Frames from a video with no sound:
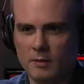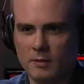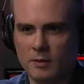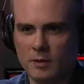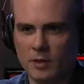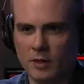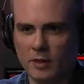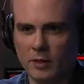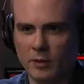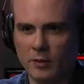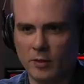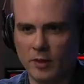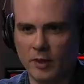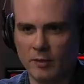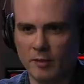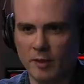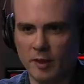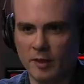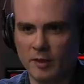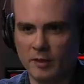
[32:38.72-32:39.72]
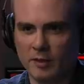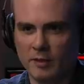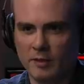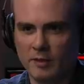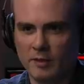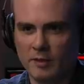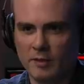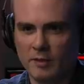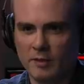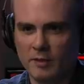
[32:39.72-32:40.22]
Should I go try to find it?
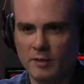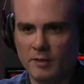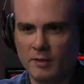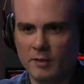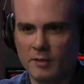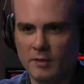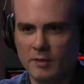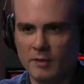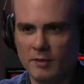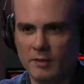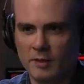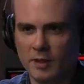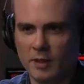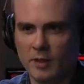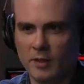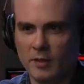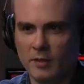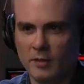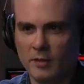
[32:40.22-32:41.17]
Sure. All right.